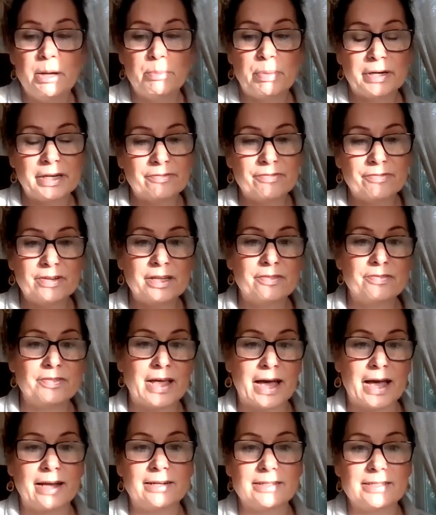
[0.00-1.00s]
But even in
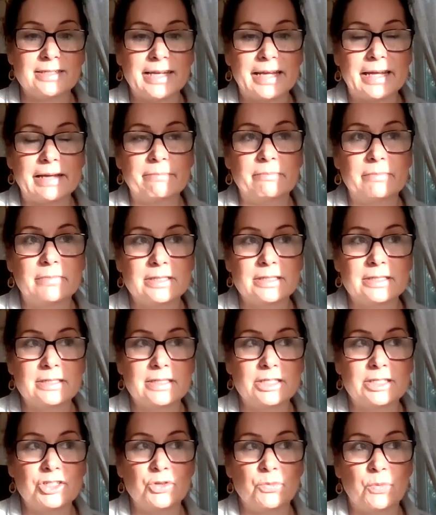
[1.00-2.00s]
that same
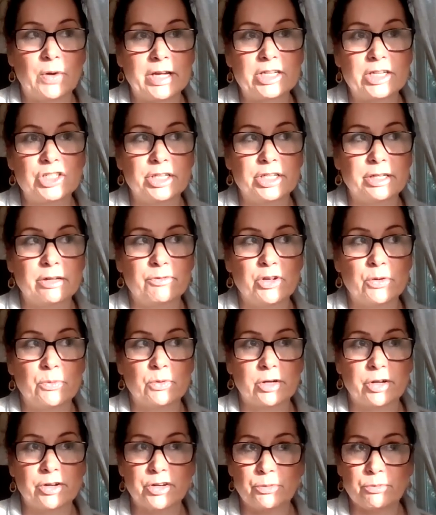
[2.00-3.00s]
situation, if you
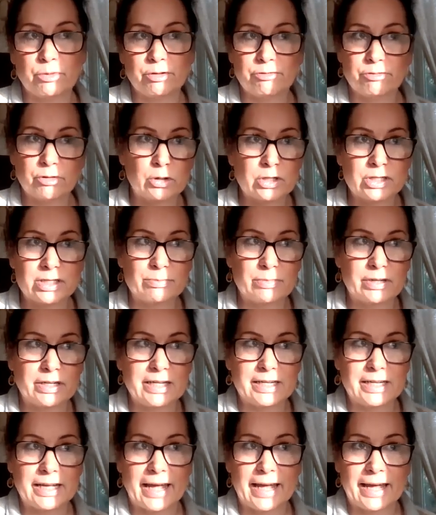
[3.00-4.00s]
were going to refer
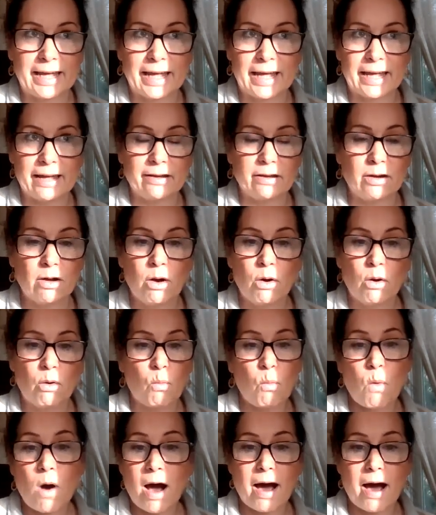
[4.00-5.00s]
somebody to AA,
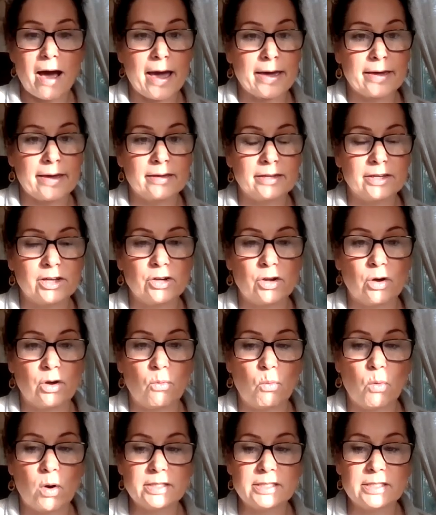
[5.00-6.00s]
why?
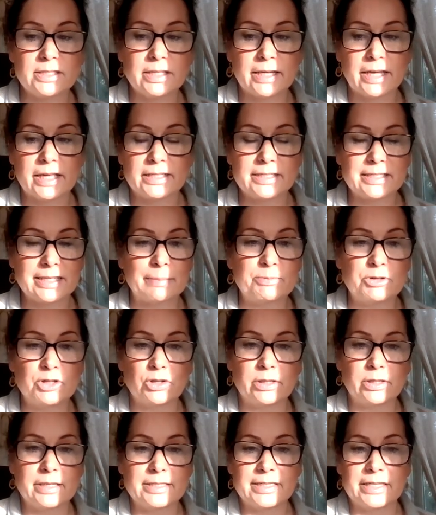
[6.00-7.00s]
What's the
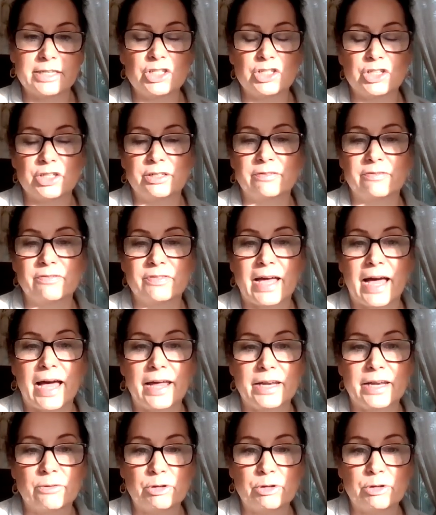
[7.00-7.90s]
conceptualization of that?